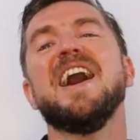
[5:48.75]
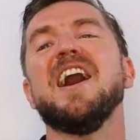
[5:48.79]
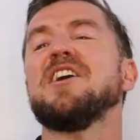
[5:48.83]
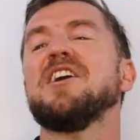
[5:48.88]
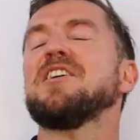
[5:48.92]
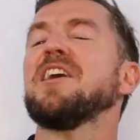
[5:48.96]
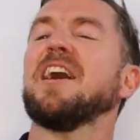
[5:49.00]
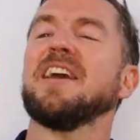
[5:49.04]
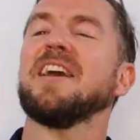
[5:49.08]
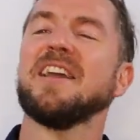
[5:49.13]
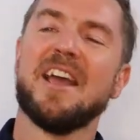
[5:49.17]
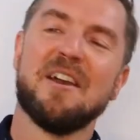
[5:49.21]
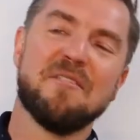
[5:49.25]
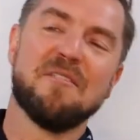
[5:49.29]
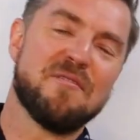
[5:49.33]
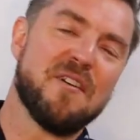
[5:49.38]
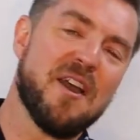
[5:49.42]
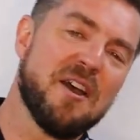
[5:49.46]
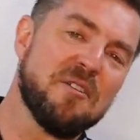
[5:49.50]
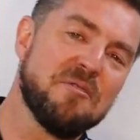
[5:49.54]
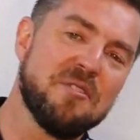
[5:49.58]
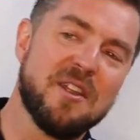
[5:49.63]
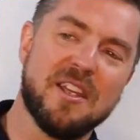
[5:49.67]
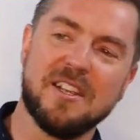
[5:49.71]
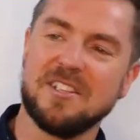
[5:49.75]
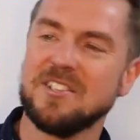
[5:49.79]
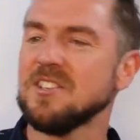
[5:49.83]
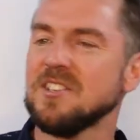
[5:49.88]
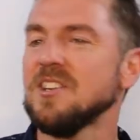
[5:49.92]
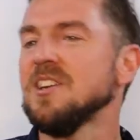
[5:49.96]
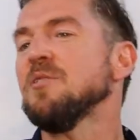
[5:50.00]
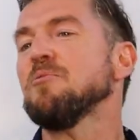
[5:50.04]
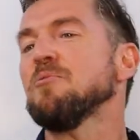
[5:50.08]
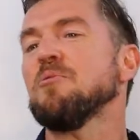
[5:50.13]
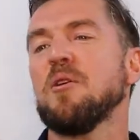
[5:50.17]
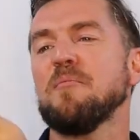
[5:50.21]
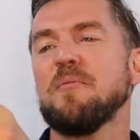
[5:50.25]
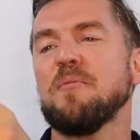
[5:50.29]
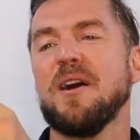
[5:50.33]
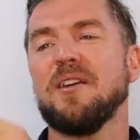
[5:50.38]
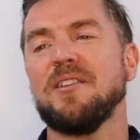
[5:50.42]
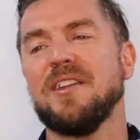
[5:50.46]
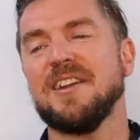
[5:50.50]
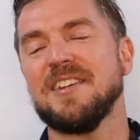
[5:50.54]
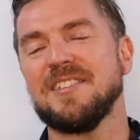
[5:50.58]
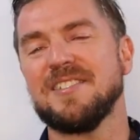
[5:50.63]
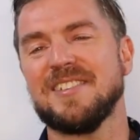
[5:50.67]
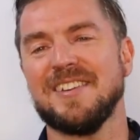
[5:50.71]
Yeah, found this. What about
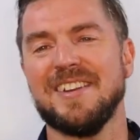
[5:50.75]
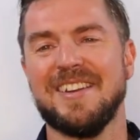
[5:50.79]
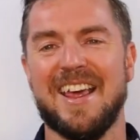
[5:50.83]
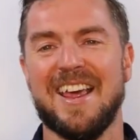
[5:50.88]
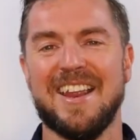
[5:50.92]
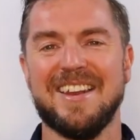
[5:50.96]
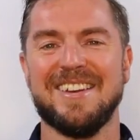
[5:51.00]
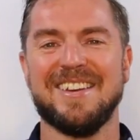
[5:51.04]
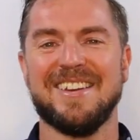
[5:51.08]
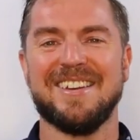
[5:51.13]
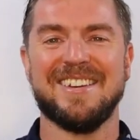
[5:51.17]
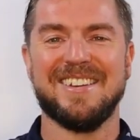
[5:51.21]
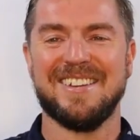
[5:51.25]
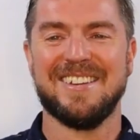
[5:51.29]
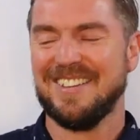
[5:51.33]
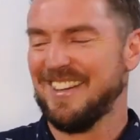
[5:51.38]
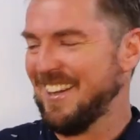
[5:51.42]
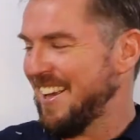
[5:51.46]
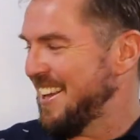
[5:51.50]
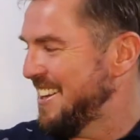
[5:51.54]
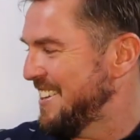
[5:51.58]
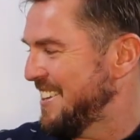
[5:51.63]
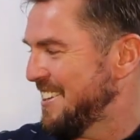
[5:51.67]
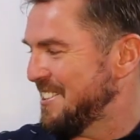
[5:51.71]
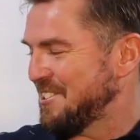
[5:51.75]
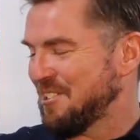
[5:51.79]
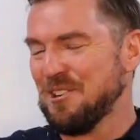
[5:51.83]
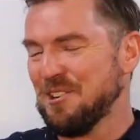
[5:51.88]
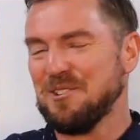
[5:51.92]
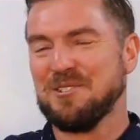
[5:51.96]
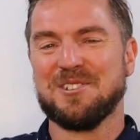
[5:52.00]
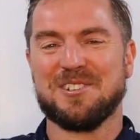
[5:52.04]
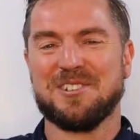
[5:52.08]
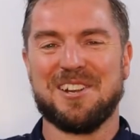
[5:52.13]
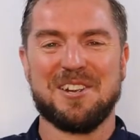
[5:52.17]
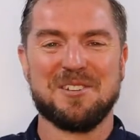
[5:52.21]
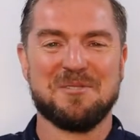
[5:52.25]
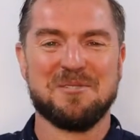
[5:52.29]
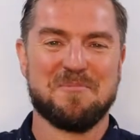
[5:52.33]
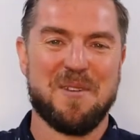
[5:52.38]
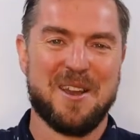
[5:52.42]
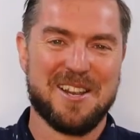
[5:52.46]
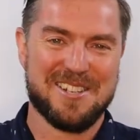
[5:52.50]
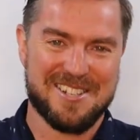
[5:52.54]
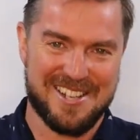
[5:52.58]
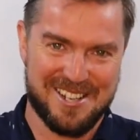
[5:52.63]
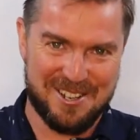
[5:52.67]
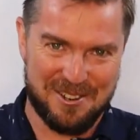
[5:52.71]
this? And then the 2
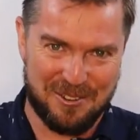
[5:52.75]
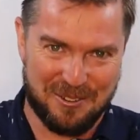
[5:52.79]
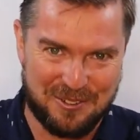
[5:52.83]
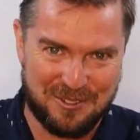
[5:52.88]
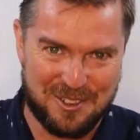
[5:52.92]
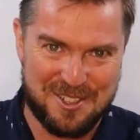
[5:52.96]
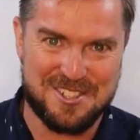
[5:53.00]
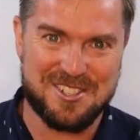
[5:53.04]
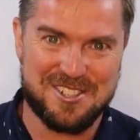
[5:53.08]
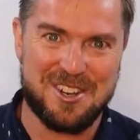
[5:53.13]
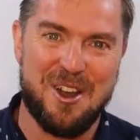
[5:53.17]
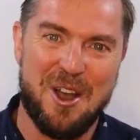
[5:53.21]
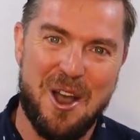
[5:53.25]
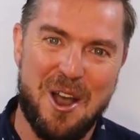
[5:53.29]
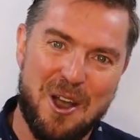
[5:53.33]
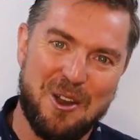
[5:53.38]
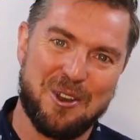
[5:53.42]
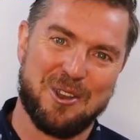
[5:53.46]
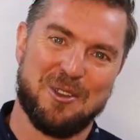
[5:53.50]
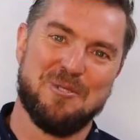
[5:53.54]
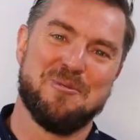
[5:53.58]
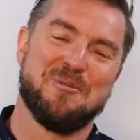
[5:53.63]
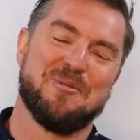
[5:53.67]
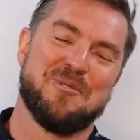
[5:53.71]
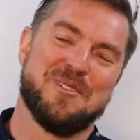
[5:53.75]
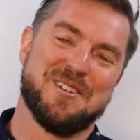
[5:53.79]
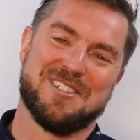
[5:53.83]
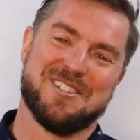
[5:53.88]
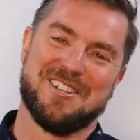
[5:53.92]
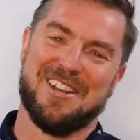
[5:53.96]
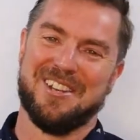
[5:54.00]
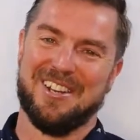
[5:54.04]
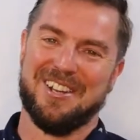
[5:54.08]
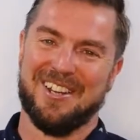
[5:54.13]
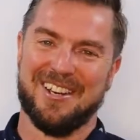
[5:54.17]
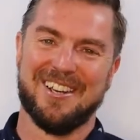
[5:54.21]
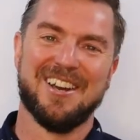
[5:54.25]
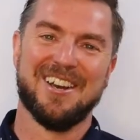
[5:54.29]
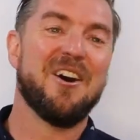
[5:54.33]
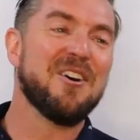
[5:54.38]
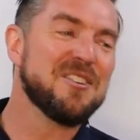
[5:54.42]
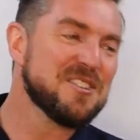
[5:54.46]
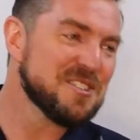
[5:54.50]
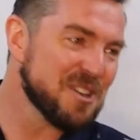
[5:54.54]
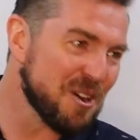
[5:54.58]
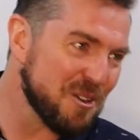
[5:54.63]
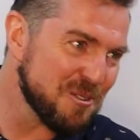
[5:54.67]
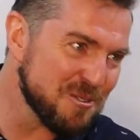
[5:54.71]
suspects, they often start arguing with each other.
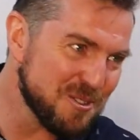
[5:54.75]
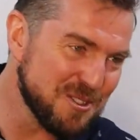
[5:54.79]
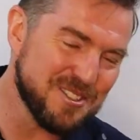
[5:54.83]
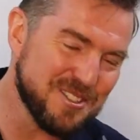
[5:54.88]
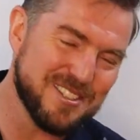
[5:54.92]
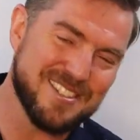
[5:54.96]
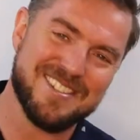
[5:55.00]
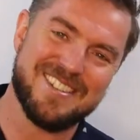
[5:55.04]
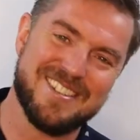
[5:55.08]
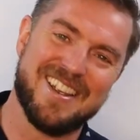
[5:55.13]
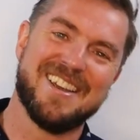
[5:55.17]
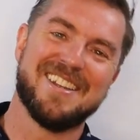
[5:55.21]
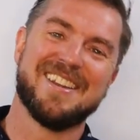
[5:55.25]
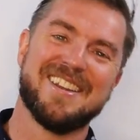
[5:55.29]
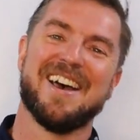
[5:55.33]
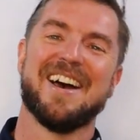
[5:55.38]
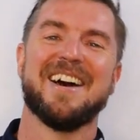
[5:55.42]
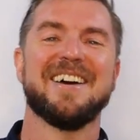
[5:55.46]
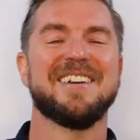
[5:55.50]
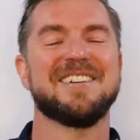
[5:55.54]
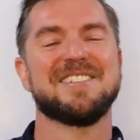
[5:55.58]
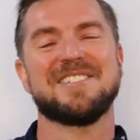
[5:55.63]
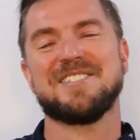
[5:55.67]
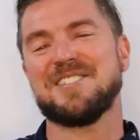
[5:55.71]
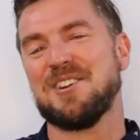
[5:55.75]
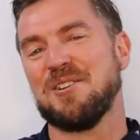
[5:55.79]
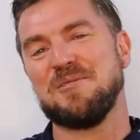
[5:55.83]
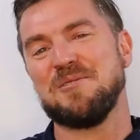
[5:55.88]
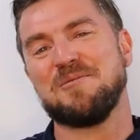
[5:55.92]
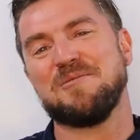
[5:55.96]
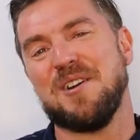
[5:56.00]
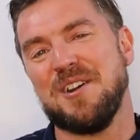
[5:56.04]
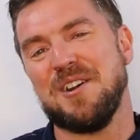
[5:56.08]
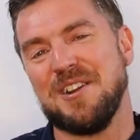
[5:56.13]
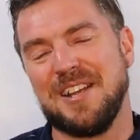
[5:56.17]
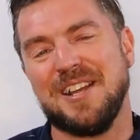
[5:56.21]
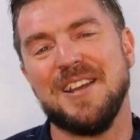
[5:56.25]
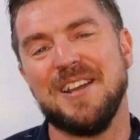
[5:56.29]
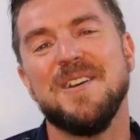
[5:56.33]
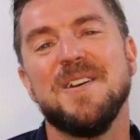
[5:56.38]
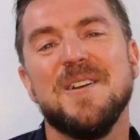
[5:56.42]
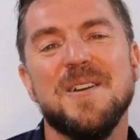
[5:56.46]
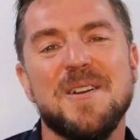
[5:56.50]
I told you to say that. It's so funny.